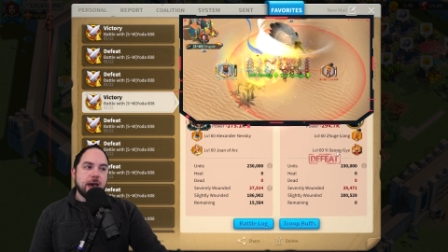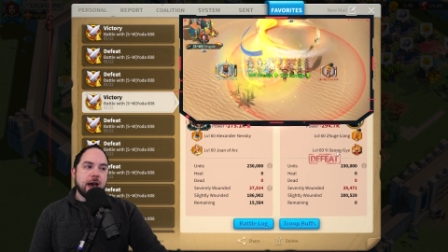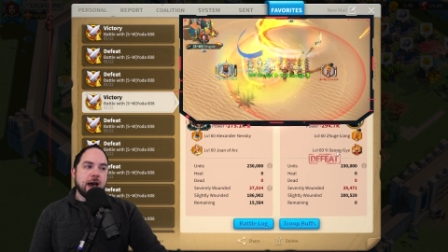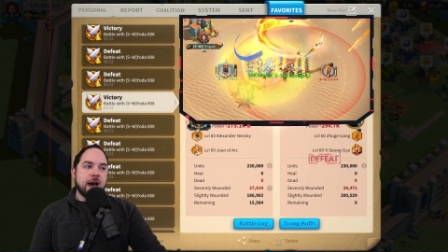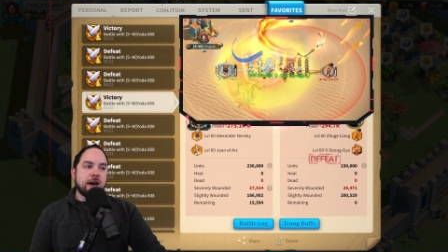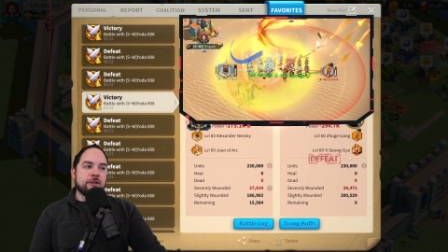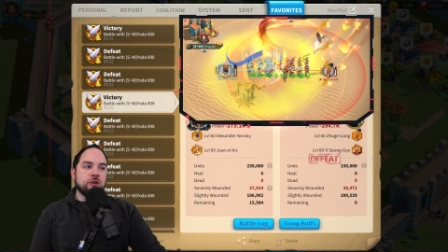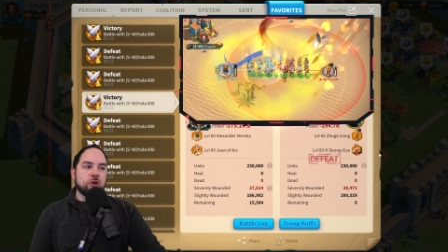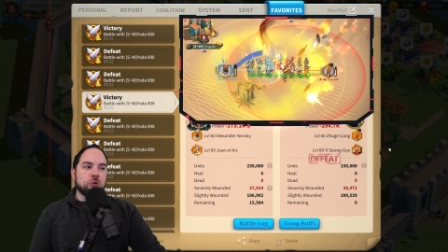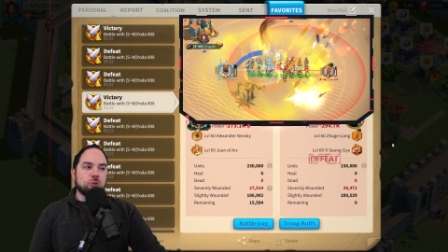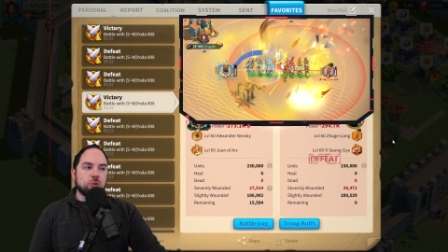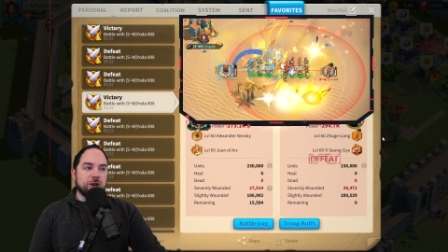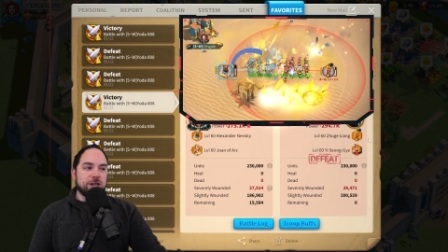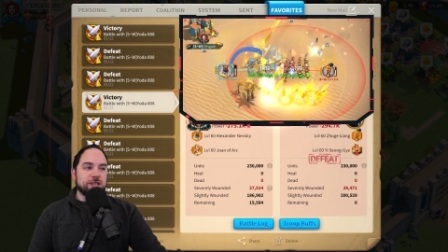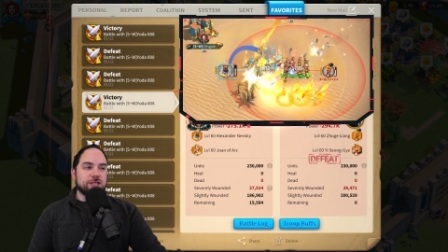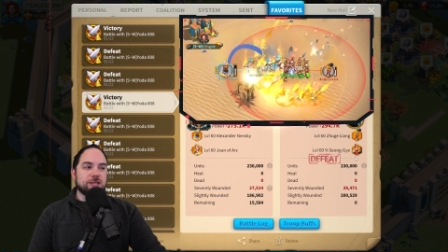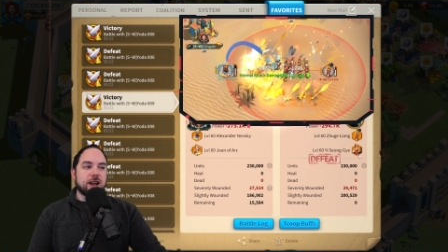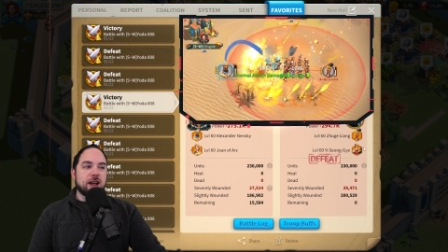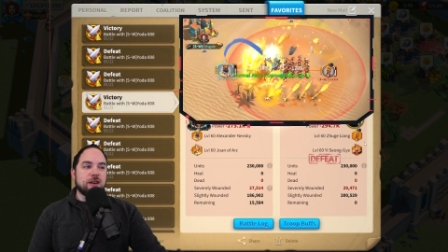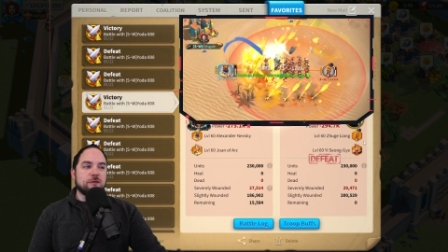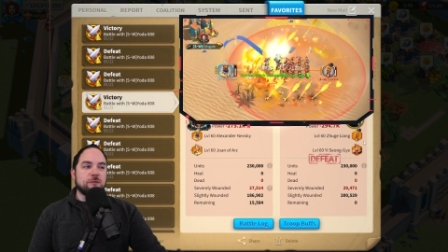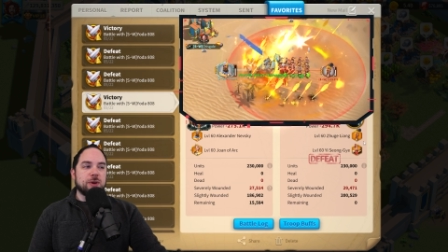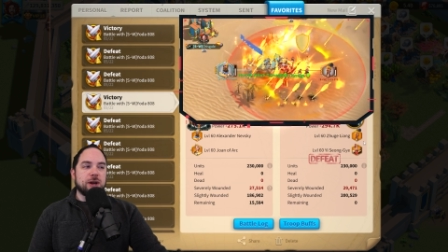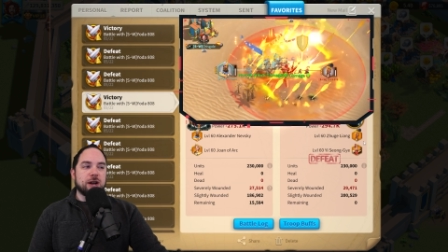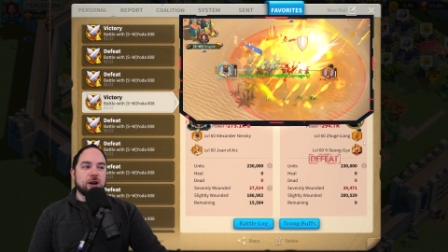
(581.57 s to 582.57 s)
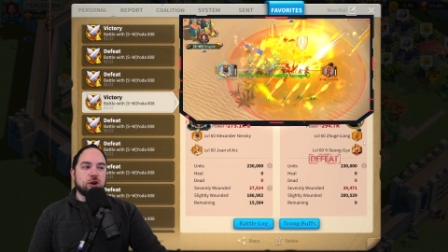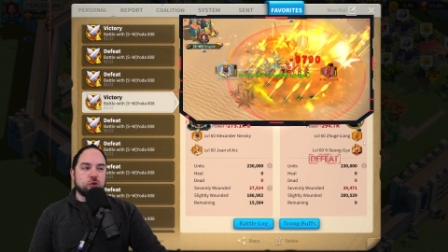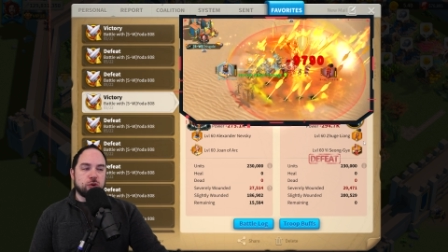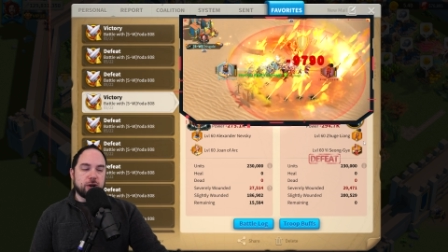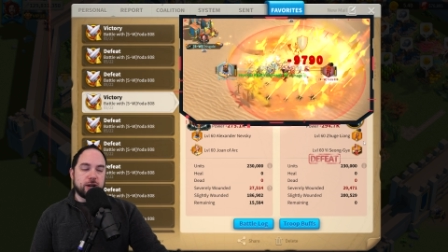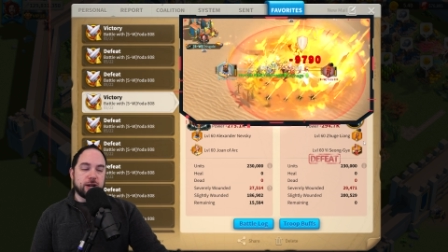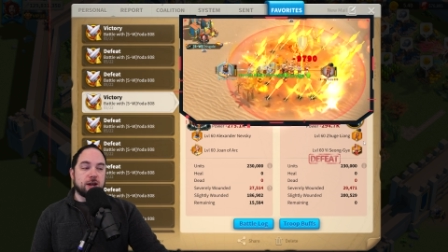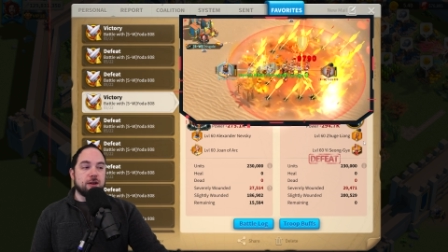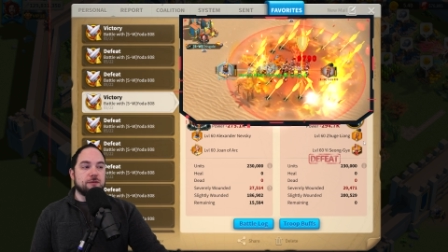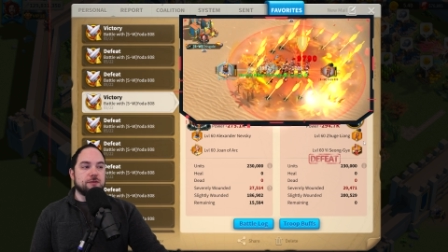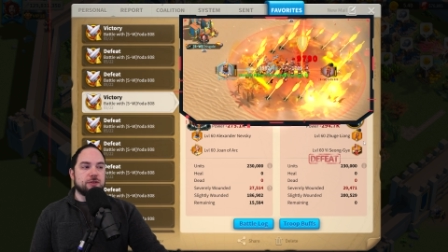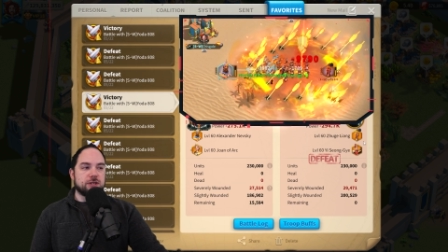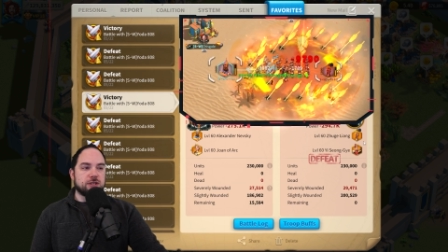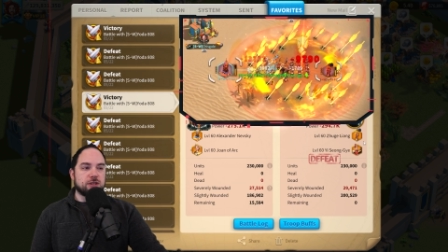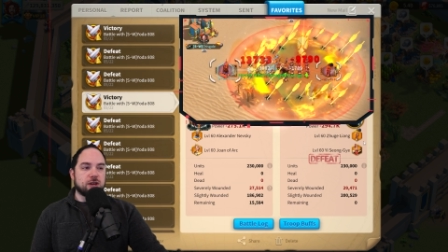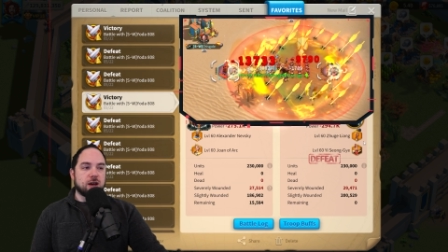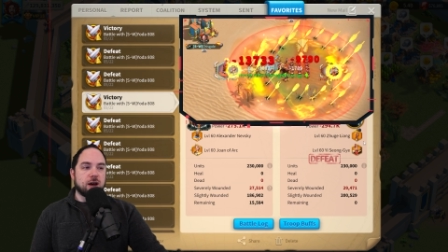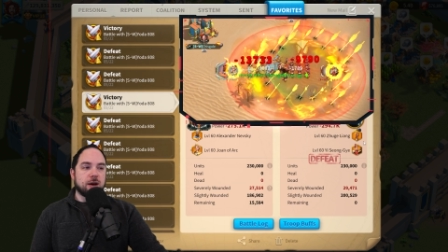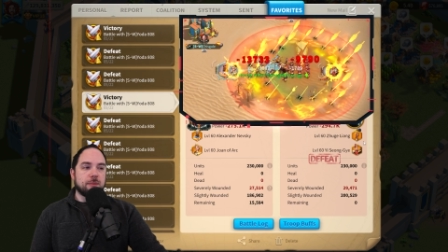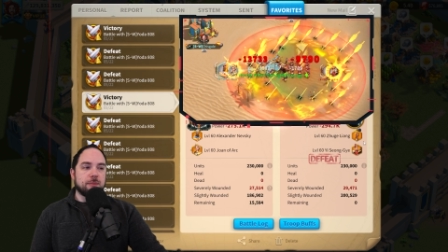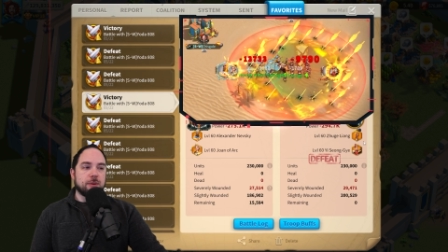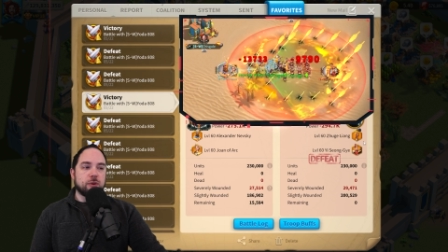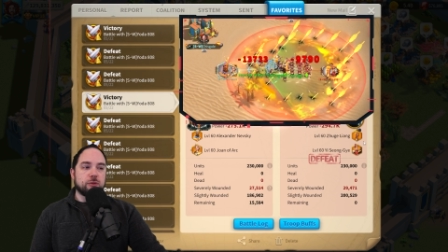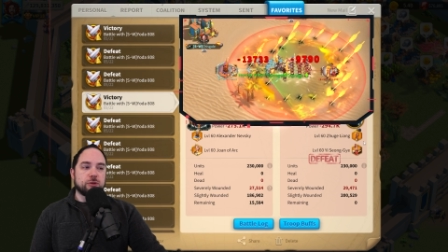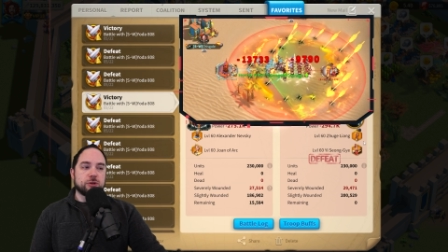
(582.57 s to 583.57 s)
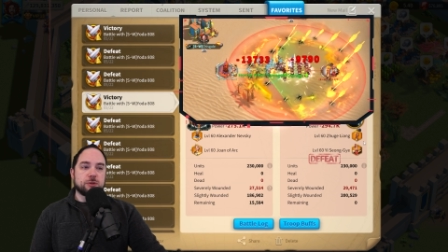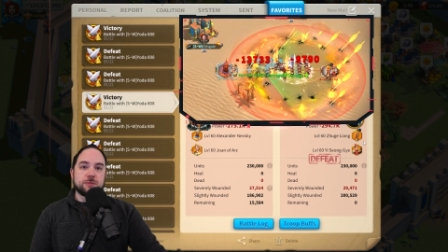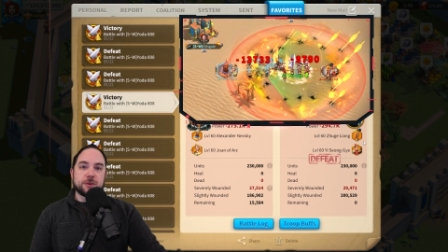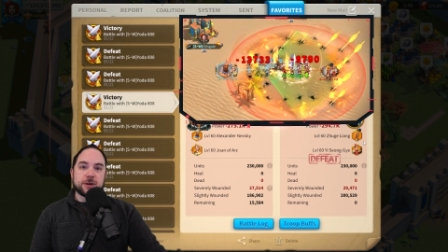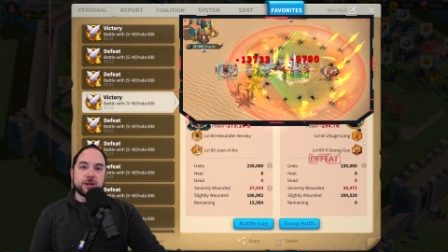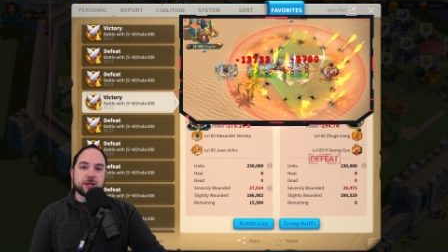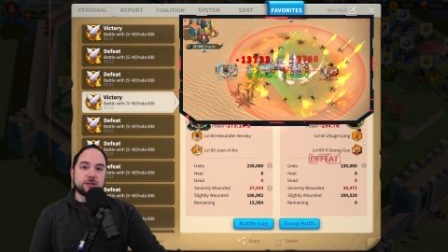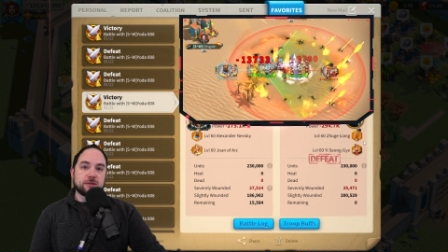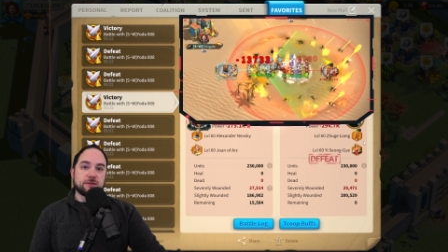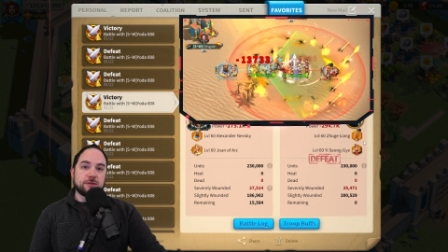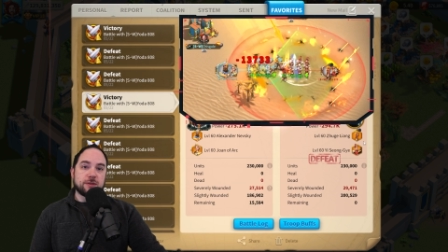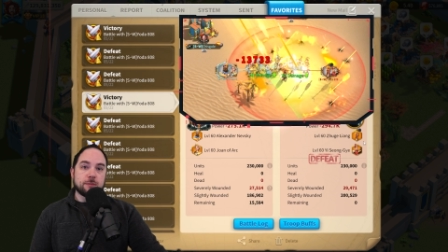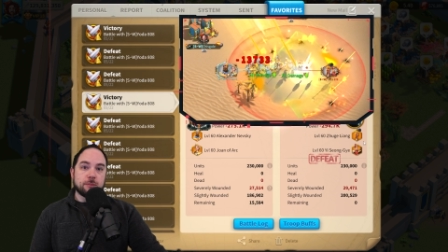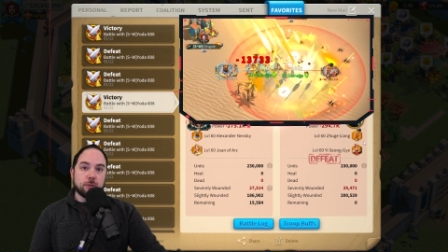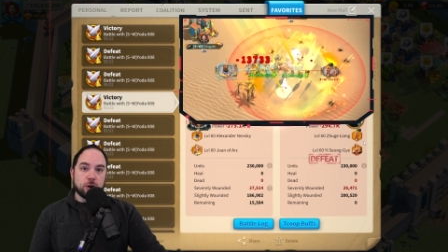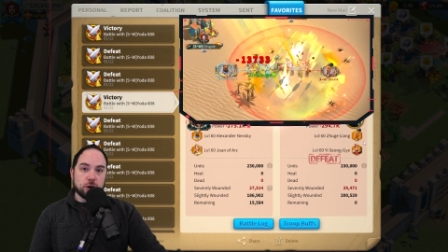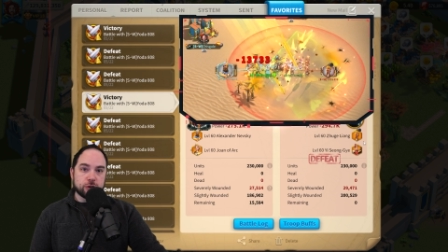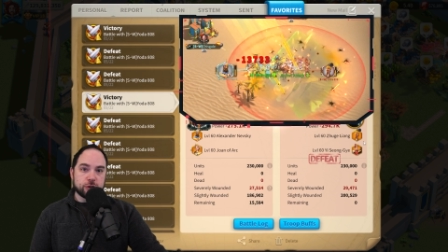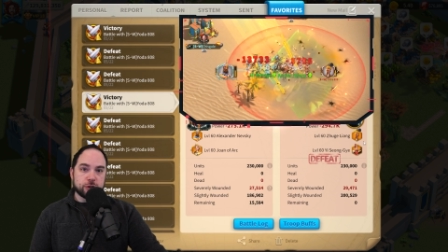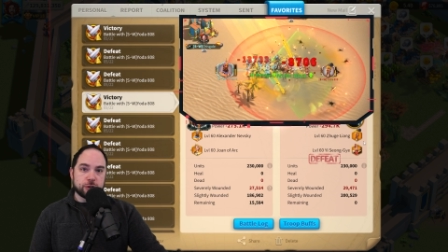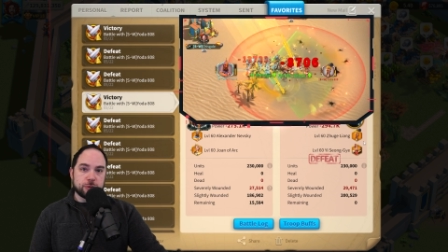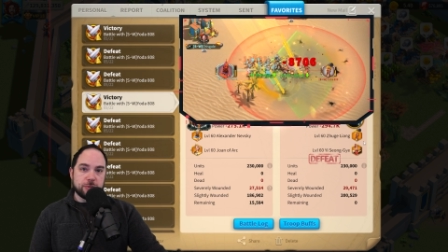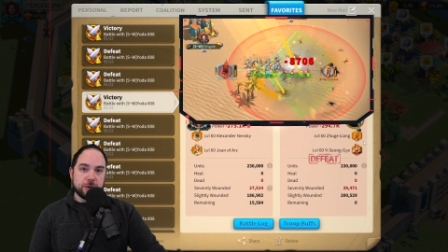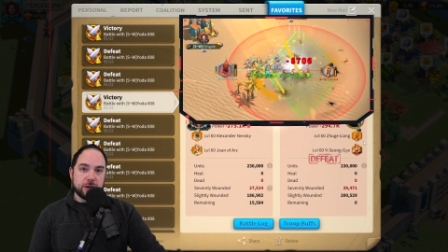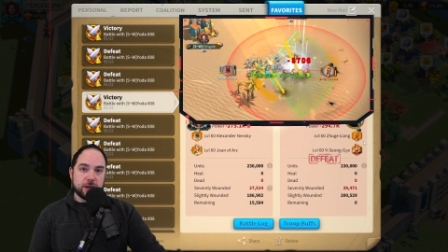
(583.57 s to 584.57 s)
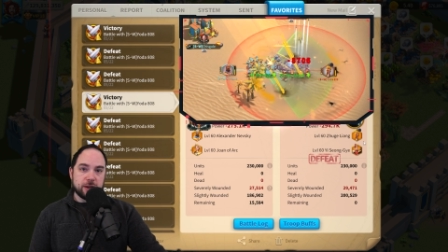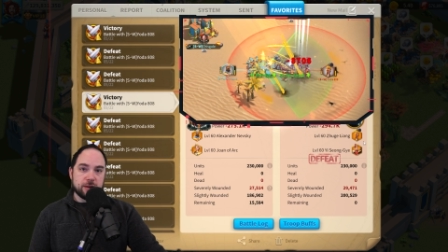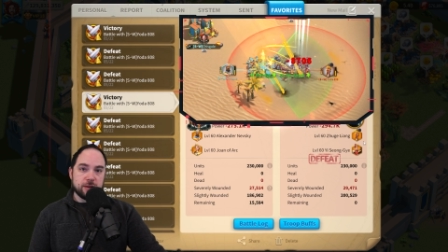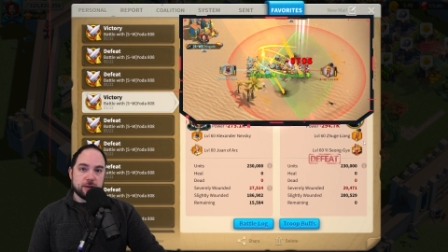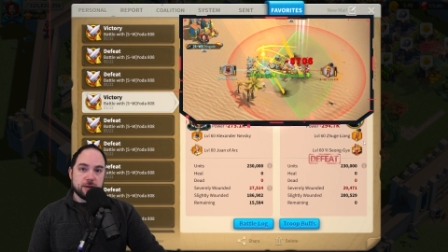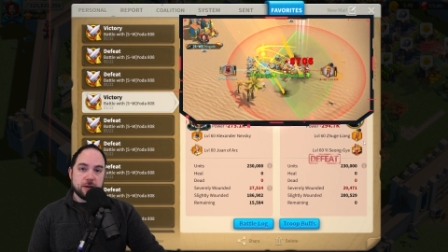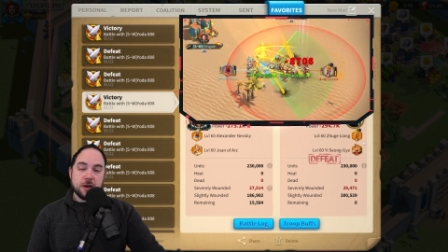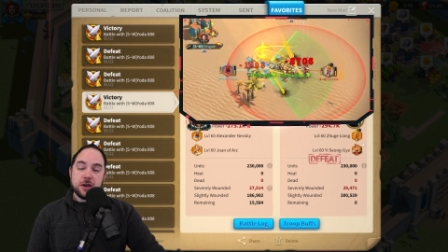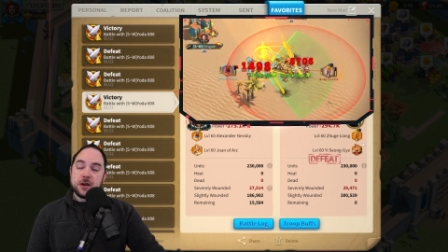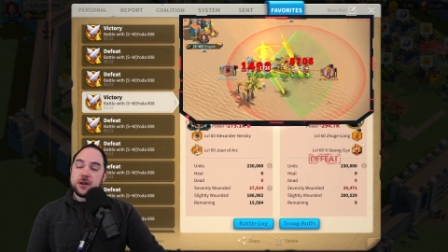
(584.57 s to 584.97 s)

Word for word: And the reason I've been a critic of this combo is because of the march speed.